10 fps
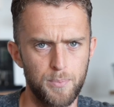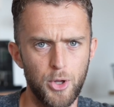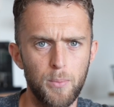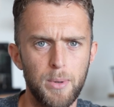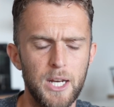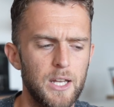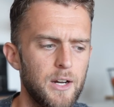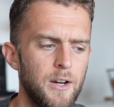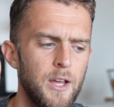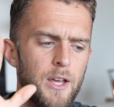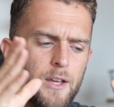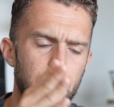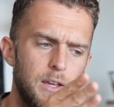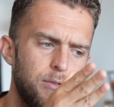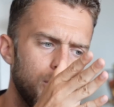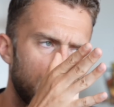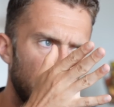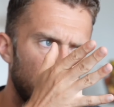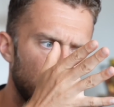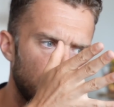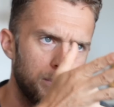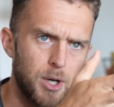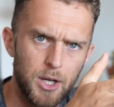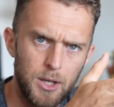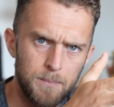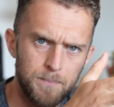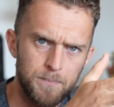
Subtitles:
Don't play there. If you play to the body,